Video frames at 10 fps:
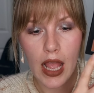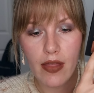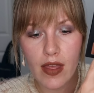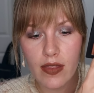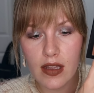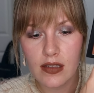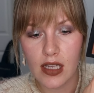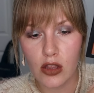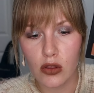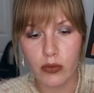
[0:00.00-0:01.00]
And then these
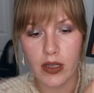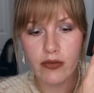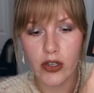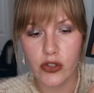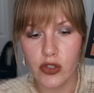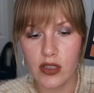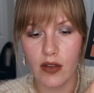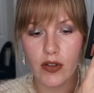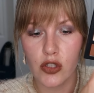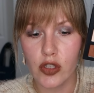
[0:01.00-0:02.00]
like three versions
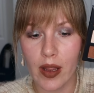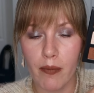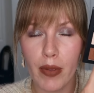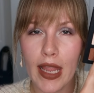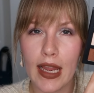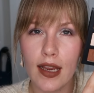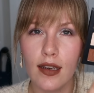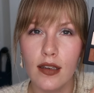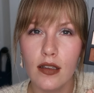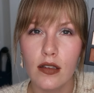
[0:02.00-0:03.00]
of a
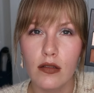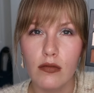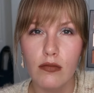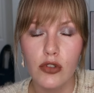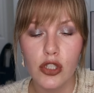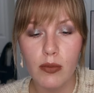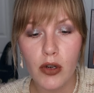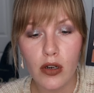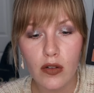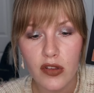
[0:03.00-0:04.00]
champagne
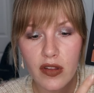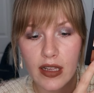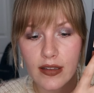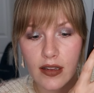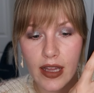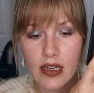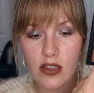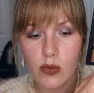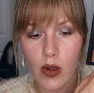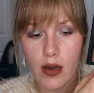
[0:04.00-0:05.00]
shimmer, so like the
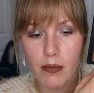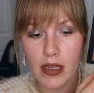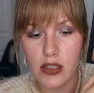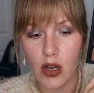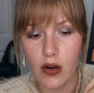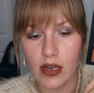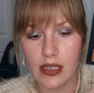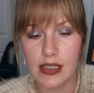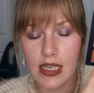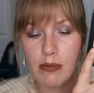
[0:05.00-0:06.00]
lightest one, a mid-tone, and
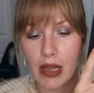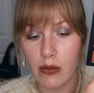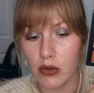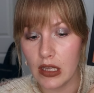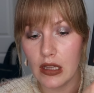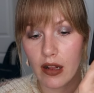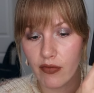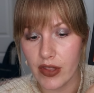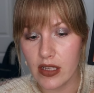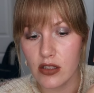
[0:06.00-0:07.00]
a deep. I really
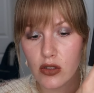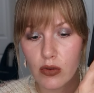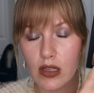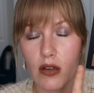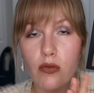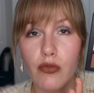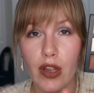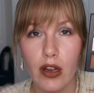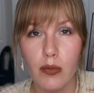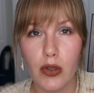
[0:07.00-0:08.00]
love these three. They're
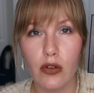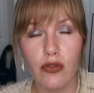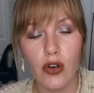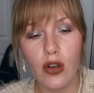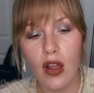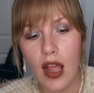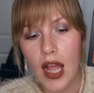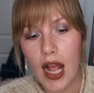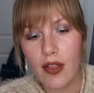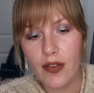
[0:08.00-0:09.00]
very beautiful.
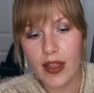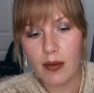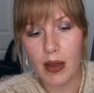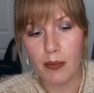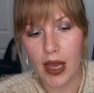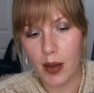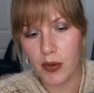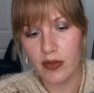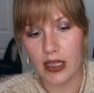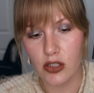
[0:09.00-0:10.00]
And then like my pop
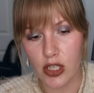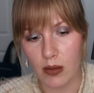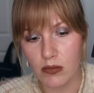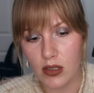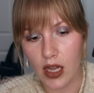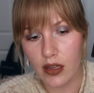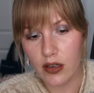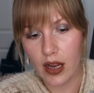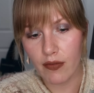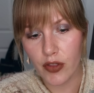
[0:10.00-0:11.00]
of like gemmed
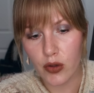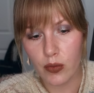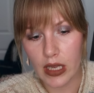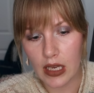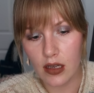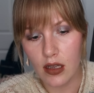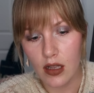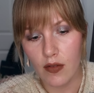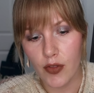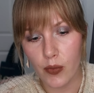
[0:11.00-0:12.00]
color, I have the green,
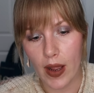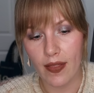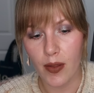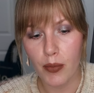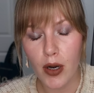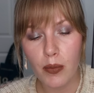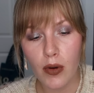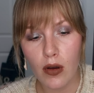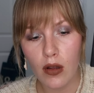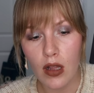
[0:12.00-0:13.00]
the red, and the
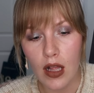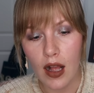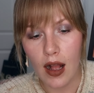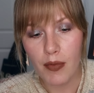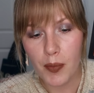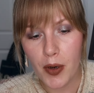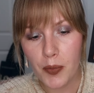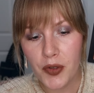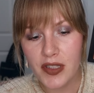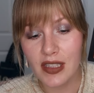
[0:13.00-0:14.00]
purple. The
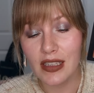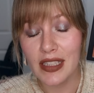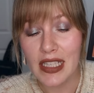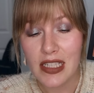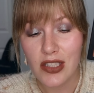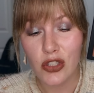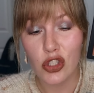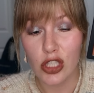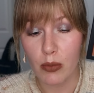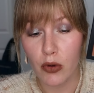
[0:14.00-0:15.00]
purple is the least
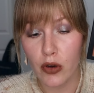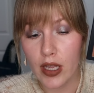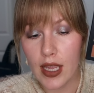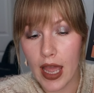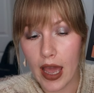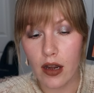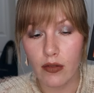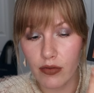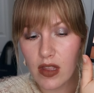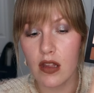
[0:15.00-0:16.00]
shimmery out
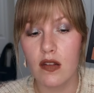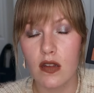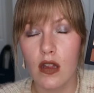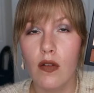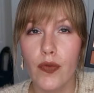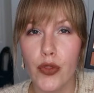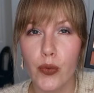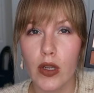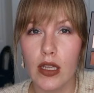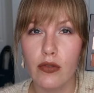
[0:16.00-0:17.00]
of these
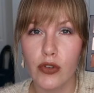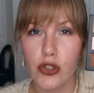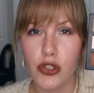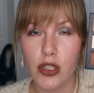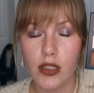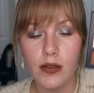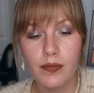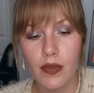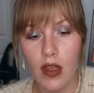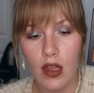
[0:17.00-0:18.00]
three for sure.
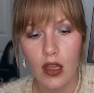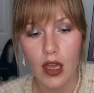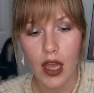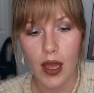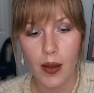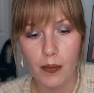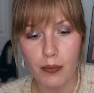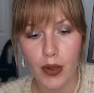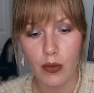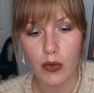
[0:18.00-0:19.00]

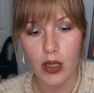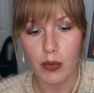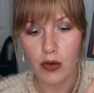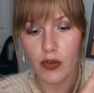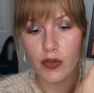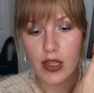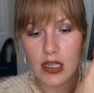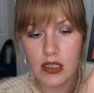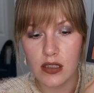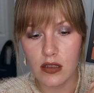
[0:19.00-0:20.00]
But really beautiful.
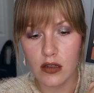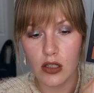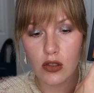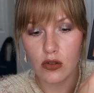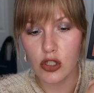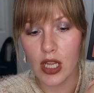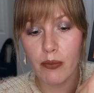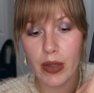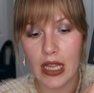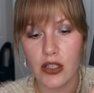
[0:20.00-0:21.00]
These, the
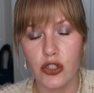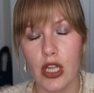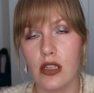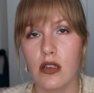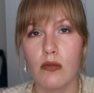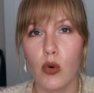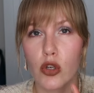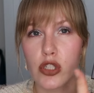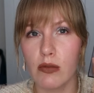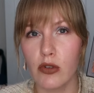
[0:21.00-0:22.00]
champagne shades are more
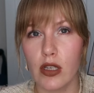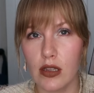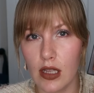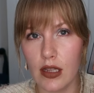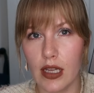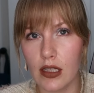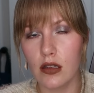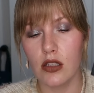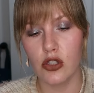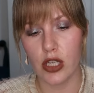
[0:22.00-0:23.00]
shimmery than like
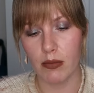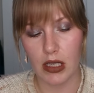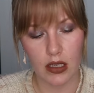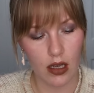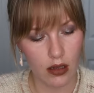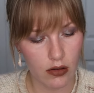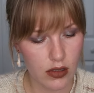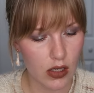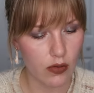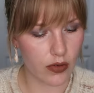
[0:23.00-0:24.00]
the gemmy
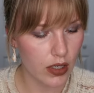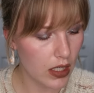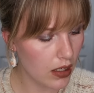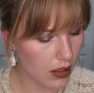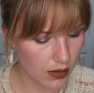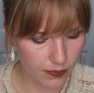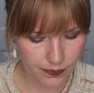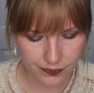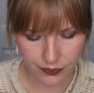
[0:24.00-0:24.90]
colors over here.